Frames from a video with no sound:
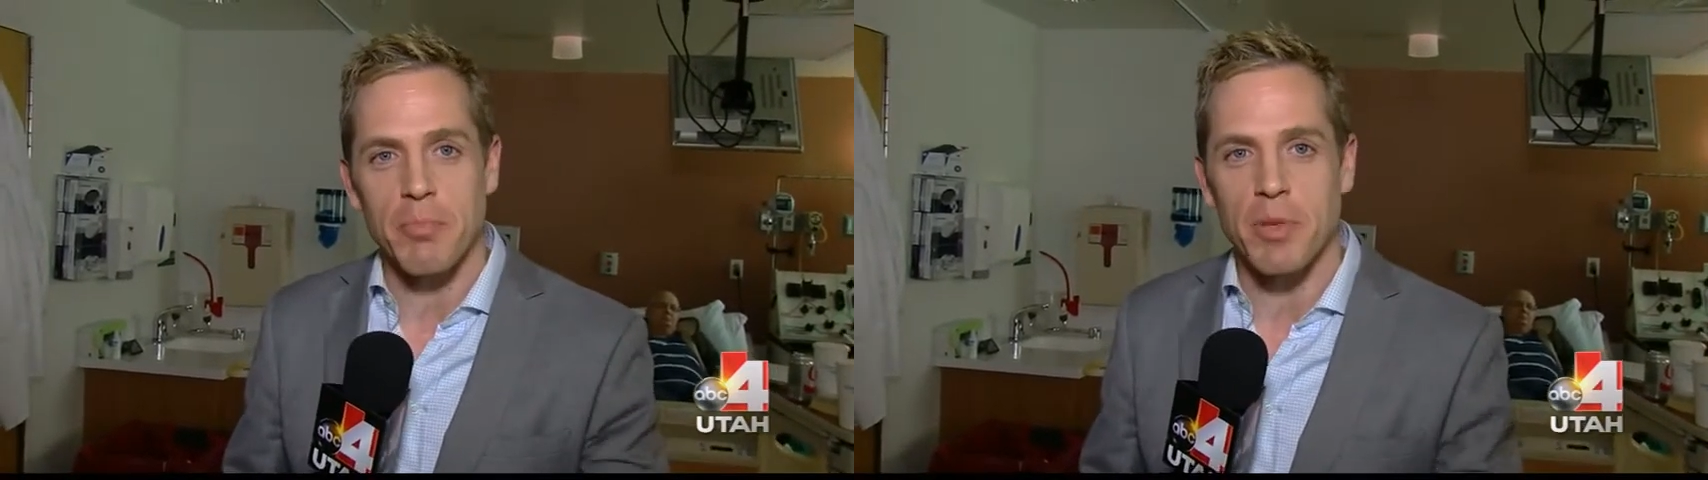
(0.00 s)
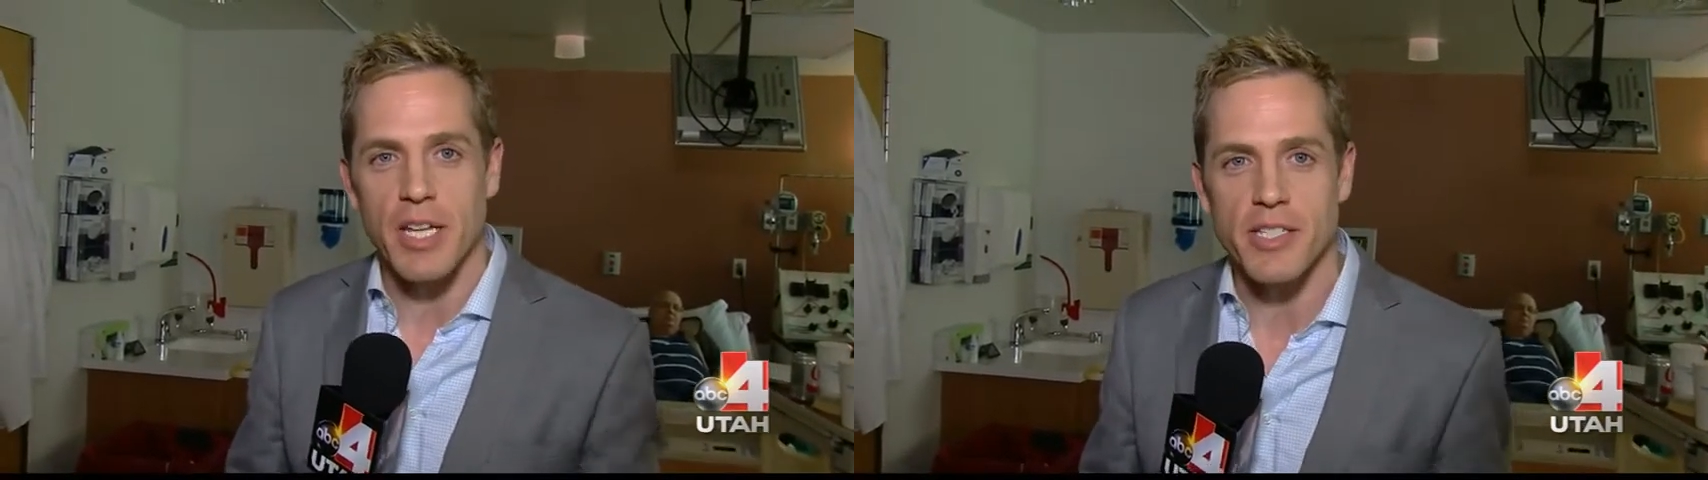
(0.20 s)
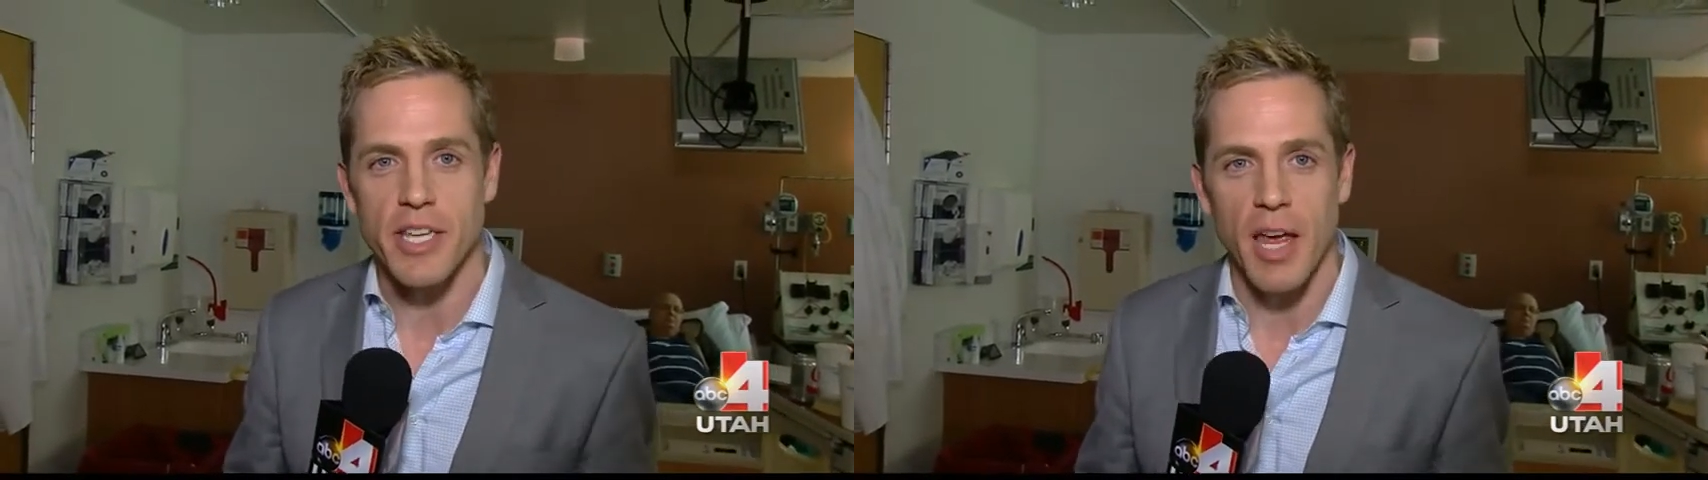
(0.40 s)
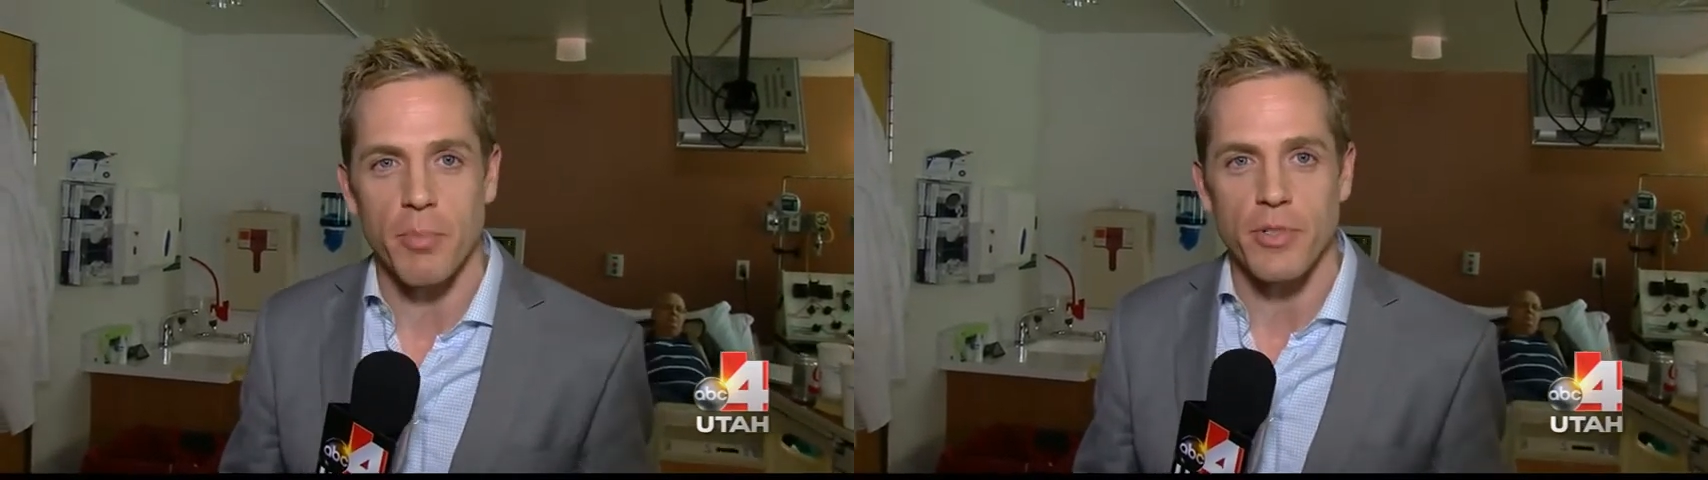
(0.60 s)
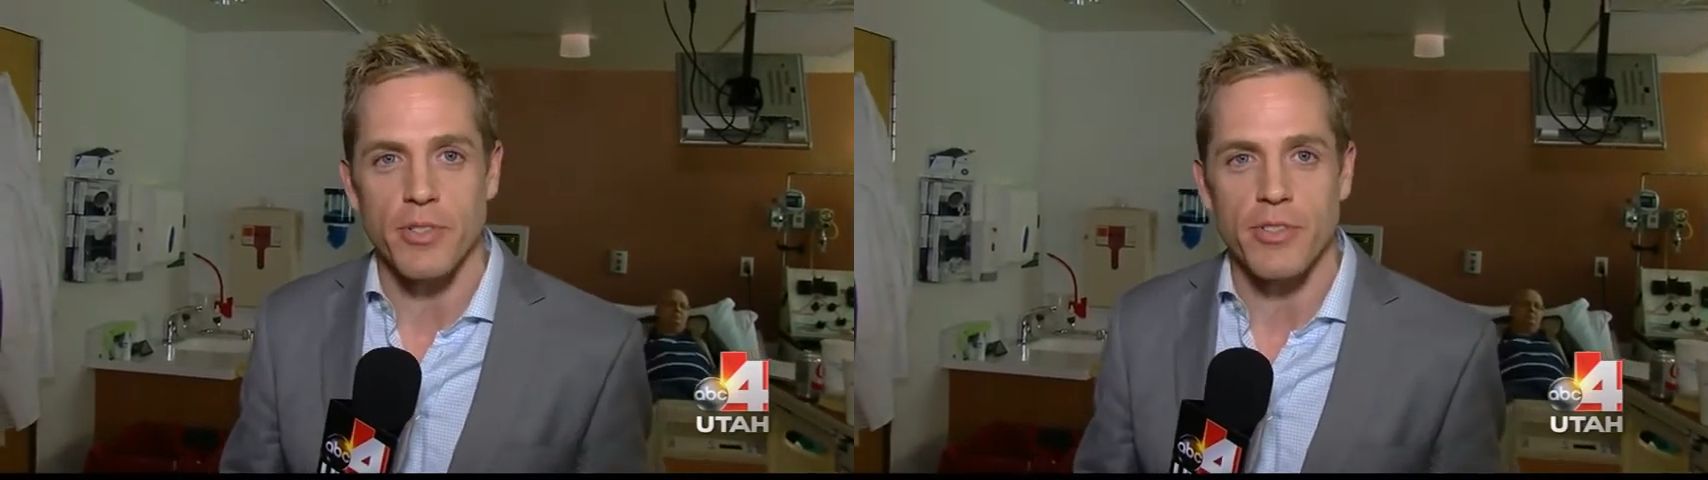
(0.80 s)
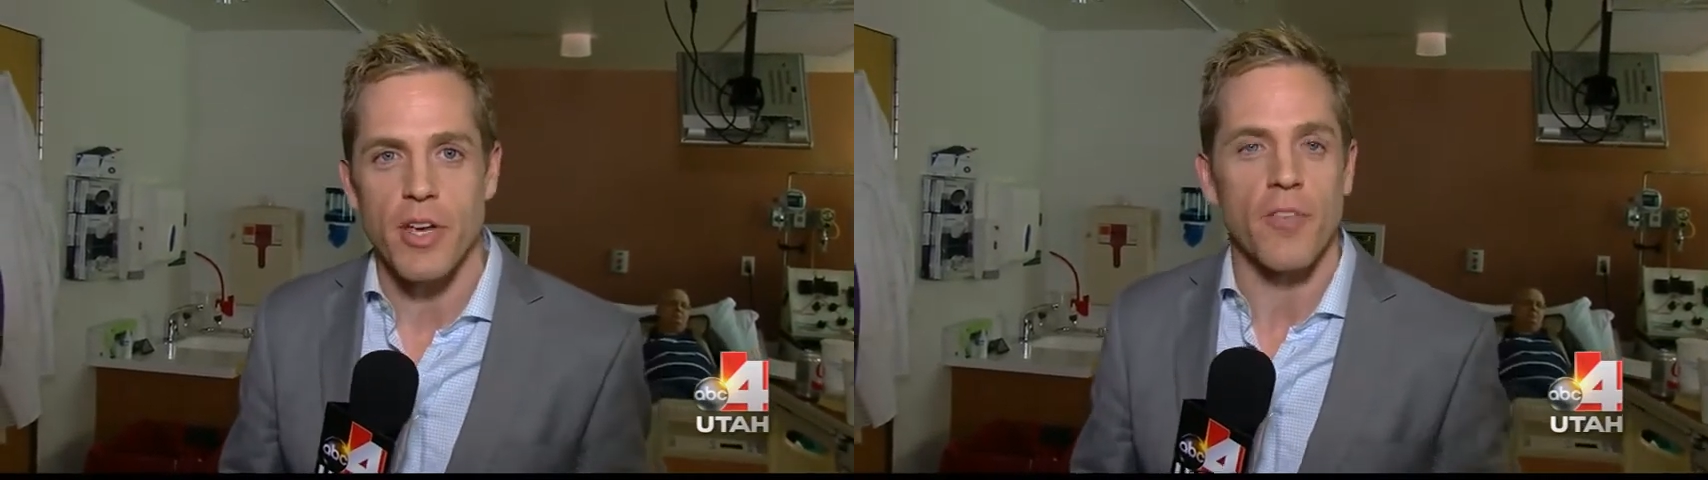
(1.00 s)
blood samples